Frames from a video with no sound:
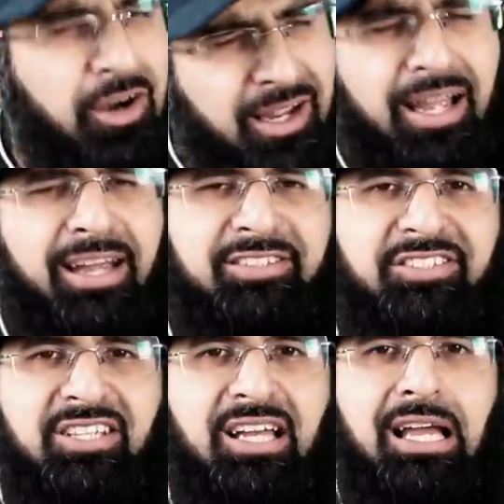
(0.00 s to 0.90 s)
Alright,
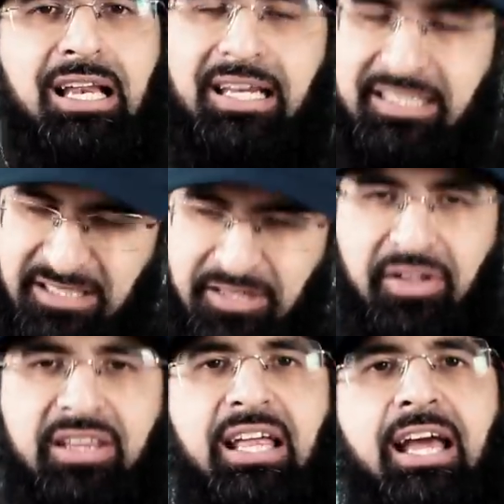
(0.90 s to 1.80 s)
guys, let's
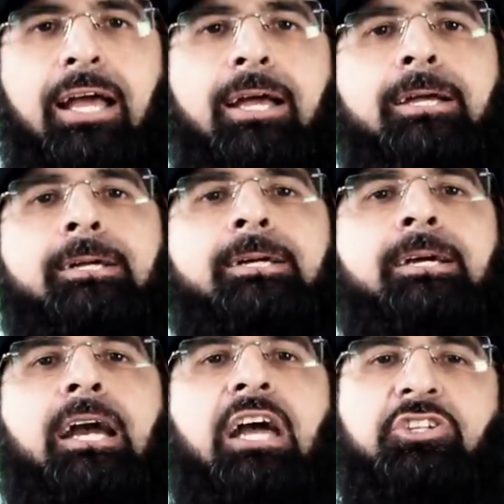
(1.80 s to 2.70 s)
leave it there.
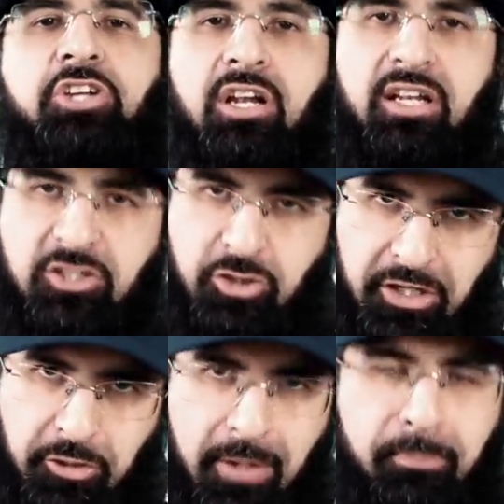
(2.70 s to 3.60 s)
And inshallah, let's
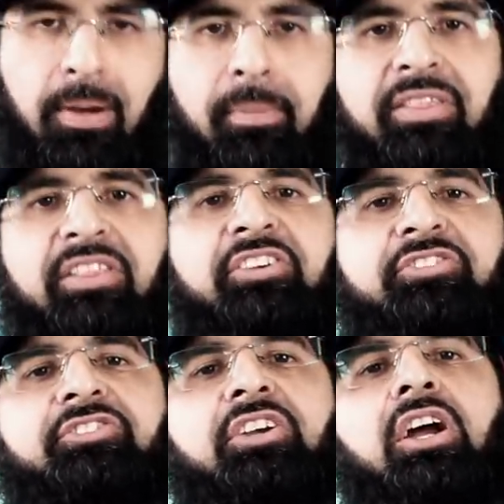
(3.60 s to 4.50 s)
try to implement
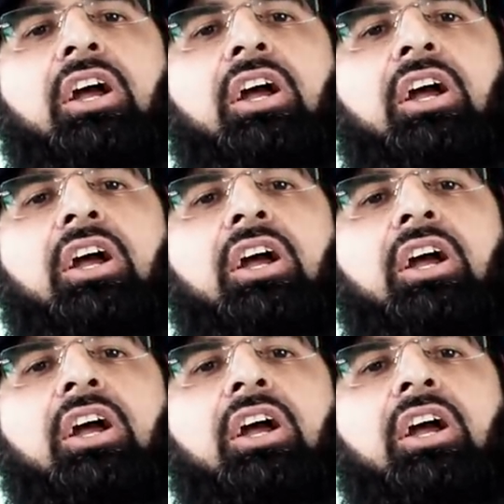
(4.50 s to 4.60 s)
this.